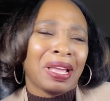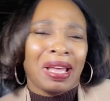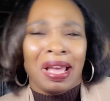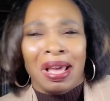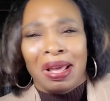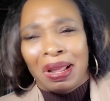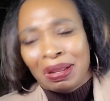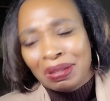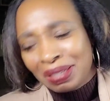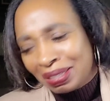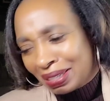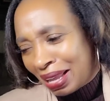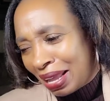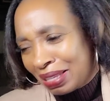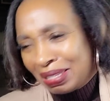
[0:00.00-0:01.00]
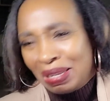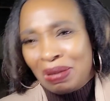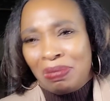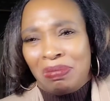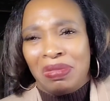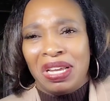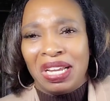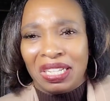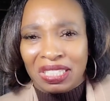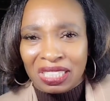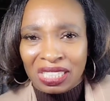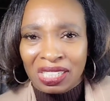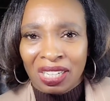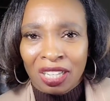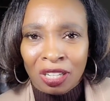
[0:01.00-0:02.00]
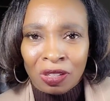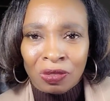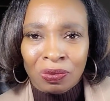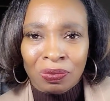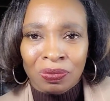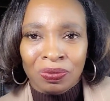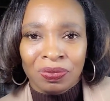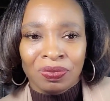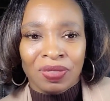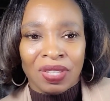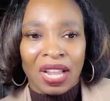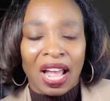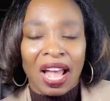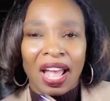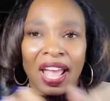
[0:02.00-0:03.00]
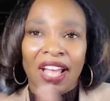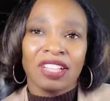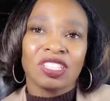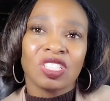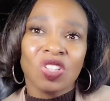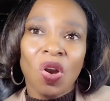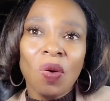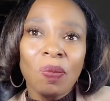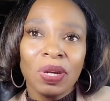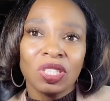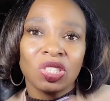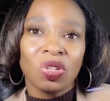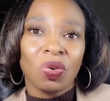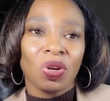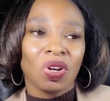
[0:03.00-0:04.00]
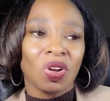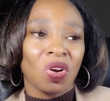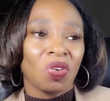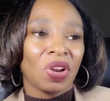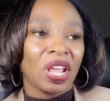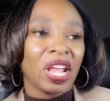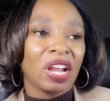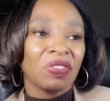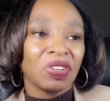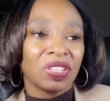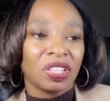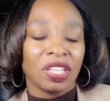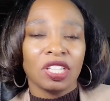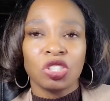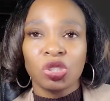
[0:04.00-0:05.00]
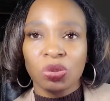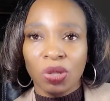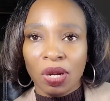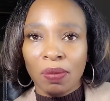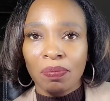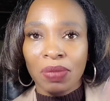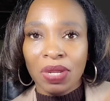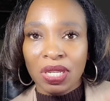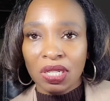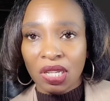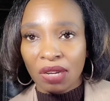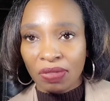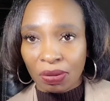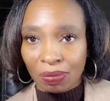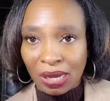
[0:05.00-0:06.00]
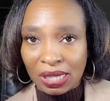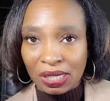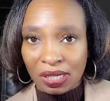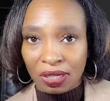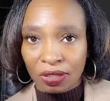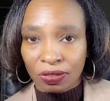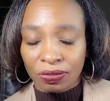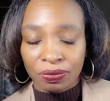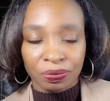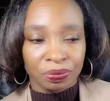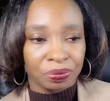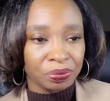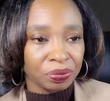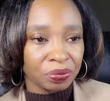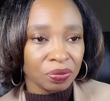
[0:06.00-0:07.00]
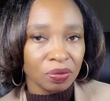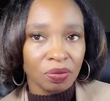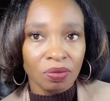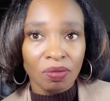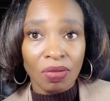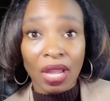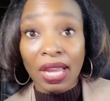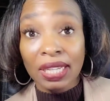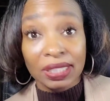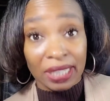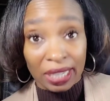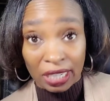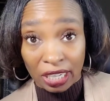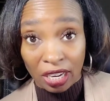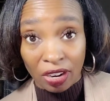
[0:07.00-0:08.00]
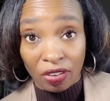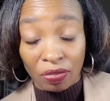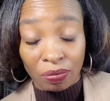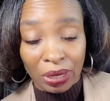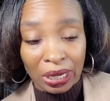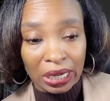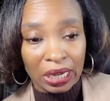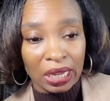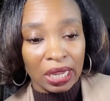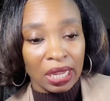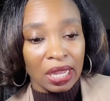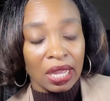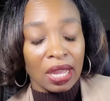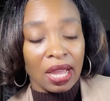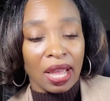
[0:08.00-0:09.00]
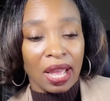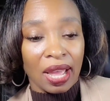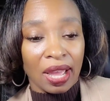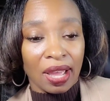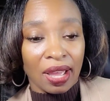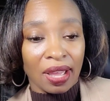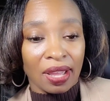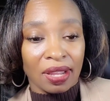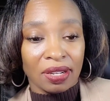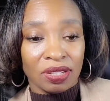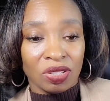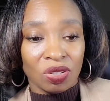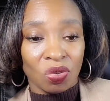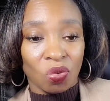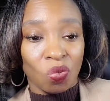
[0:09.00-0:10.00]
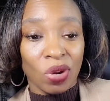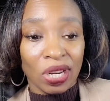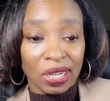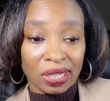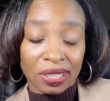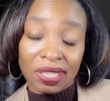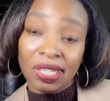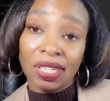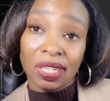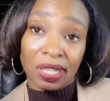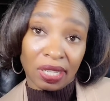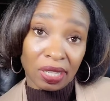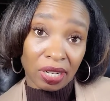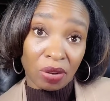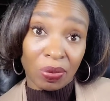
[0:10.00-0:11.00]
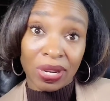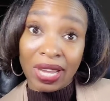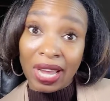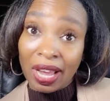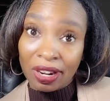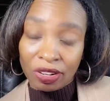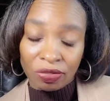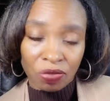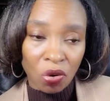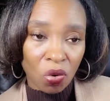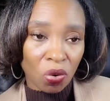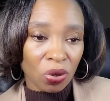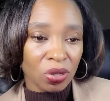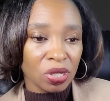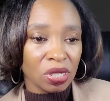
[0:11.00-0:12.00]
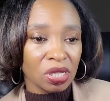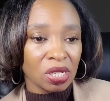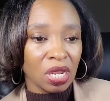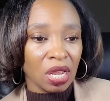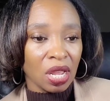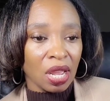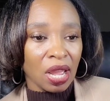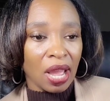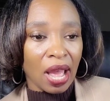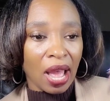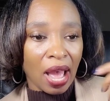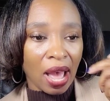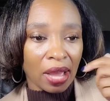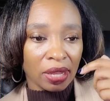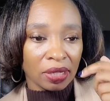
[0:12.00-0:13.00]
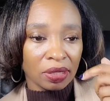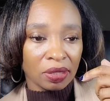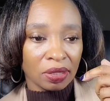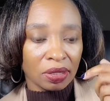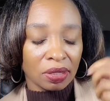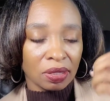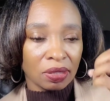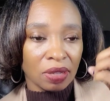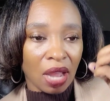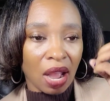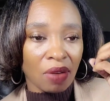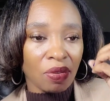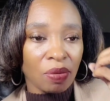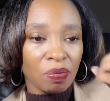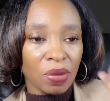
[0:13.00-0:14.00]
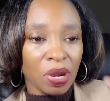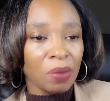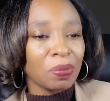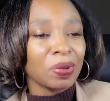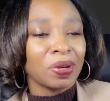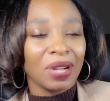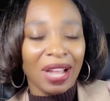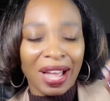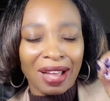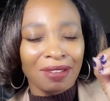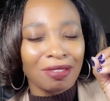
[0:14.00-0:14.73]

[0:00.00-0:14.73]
like, I just got so much. I had so much going on and everything trumped me loving myself and taking care of me. And when it did end and we got divorced, I remember